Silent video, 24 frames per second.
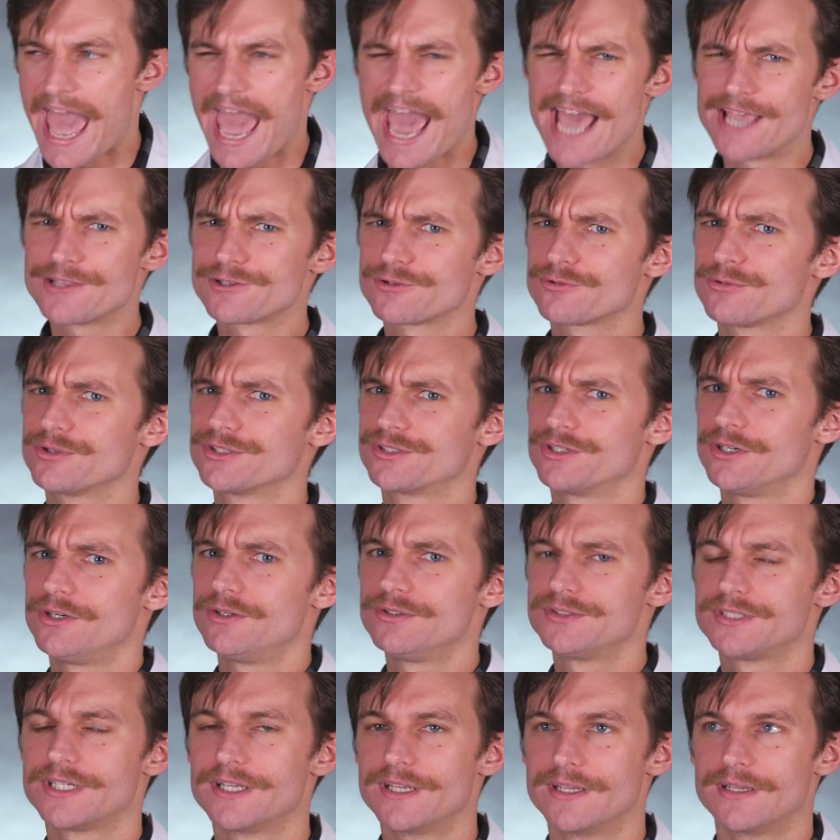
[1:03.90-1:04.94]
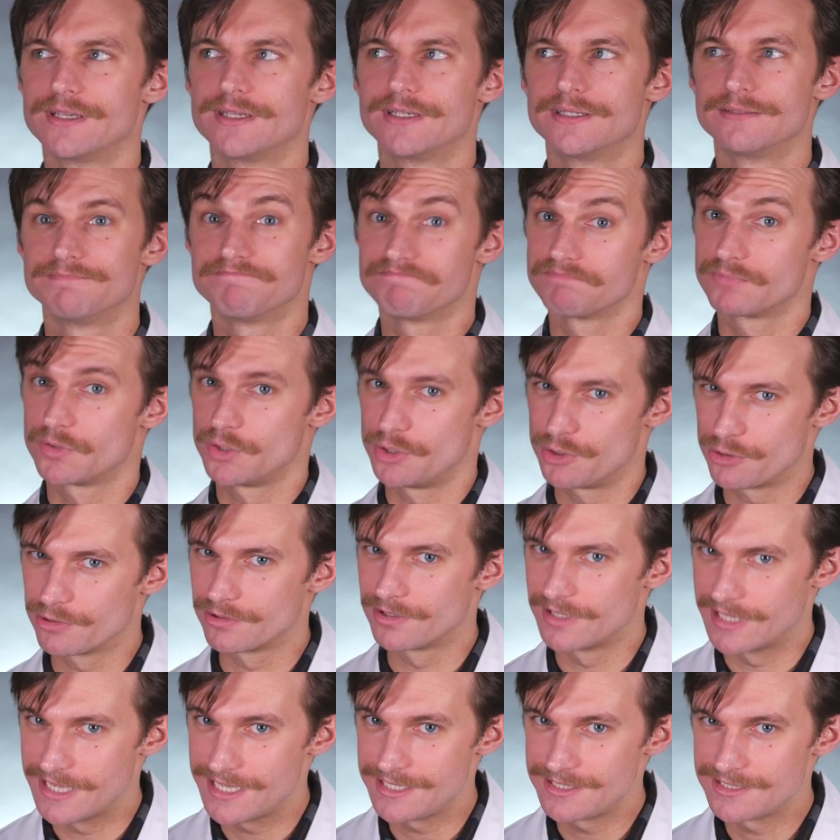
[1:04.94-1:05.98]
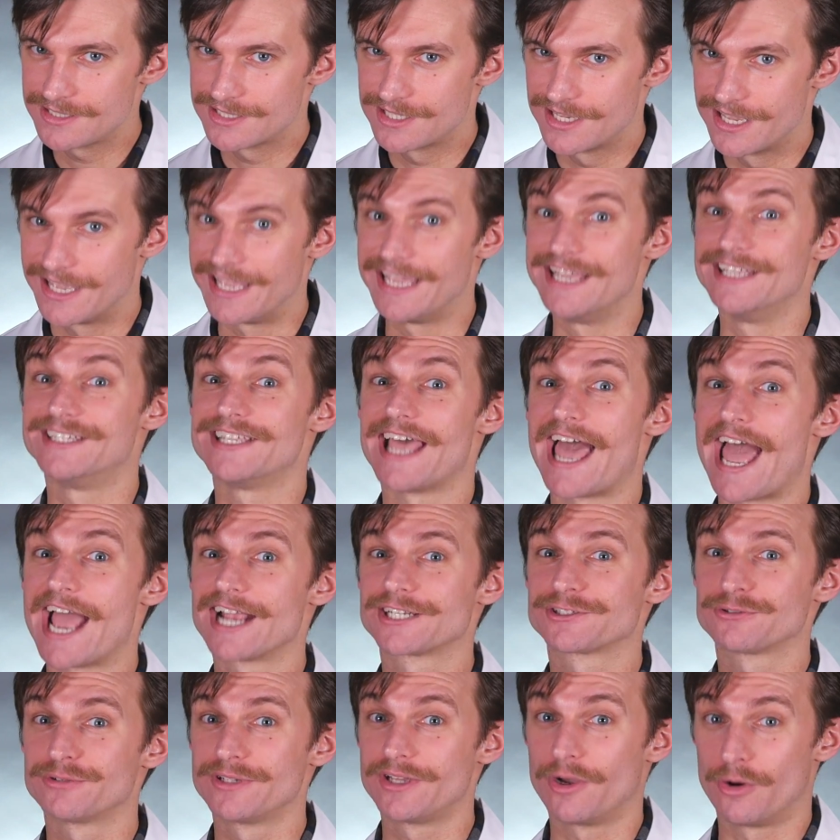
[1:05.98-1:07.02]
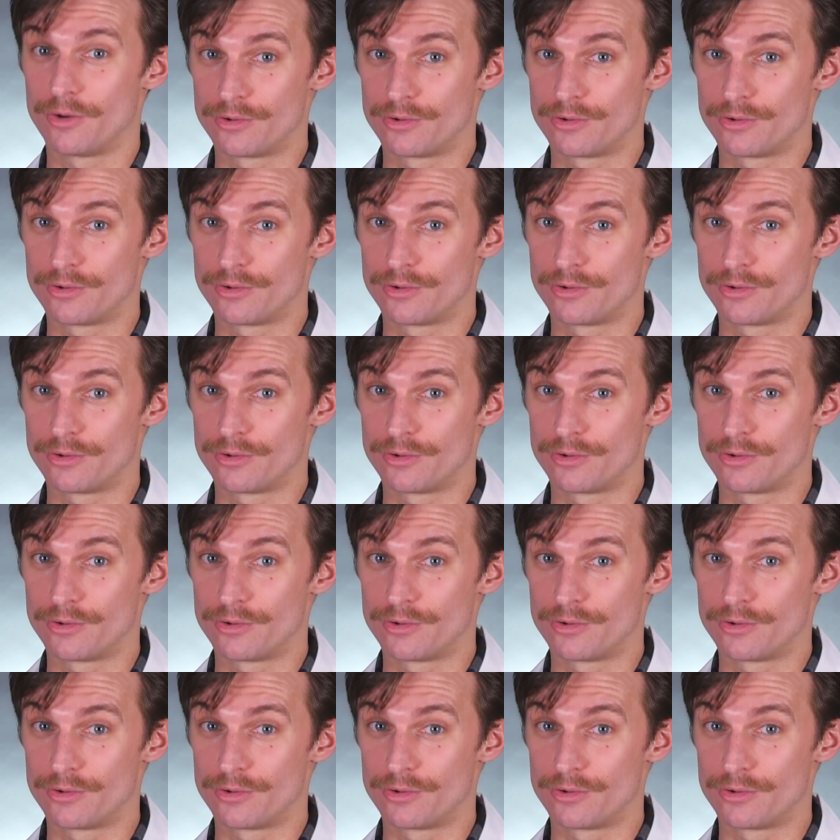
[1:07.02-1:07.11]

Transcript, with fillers: As a result, your lens is actually